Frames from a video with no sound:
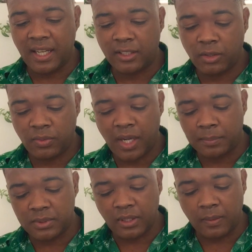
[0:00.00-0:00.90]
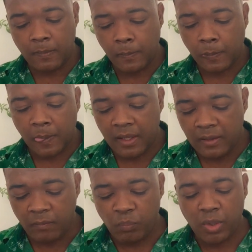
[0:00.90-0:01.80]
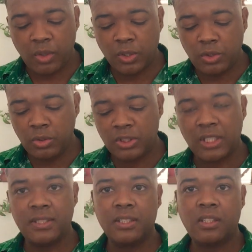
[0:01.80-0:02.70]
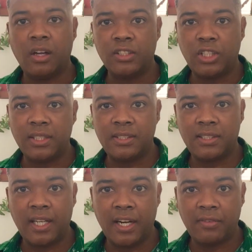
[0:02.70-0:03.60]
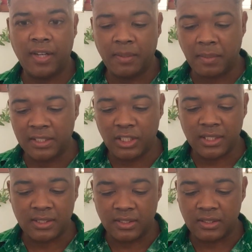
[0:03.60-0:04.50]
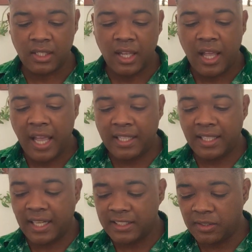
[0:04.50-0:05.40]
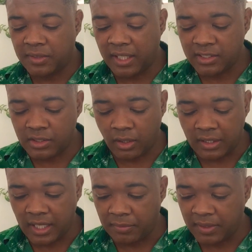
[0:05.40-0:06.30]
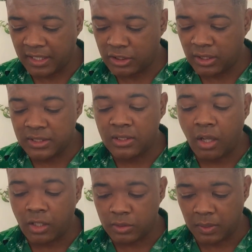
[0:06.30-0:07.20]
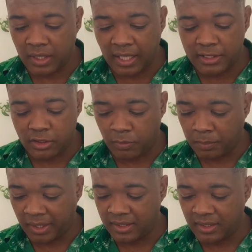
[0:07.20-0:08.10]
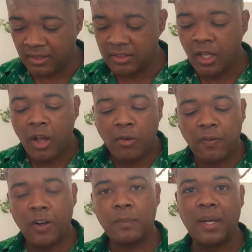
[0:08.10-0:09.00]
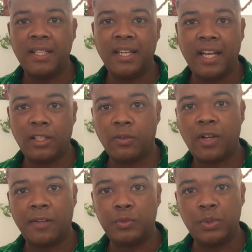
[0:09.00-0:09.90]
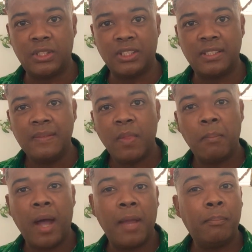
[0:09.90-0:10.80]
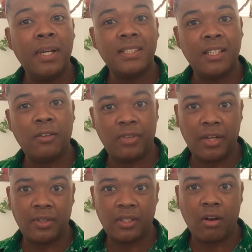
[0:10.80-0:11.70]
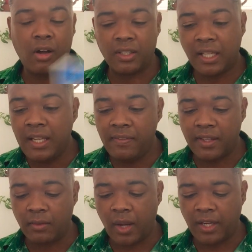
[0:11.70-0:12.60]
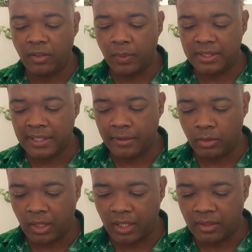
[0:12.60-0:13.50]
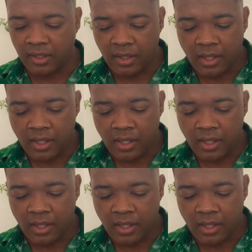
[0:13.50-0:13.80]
Knight of Cups. So you got two Justice cards, Justice clarified by Justice. And then as if that is not enough, it actually starts with the Ace of Pentacles, followed by the Knight of Cups, which is my personal favorite card in the Rider-Waite Tarot deck.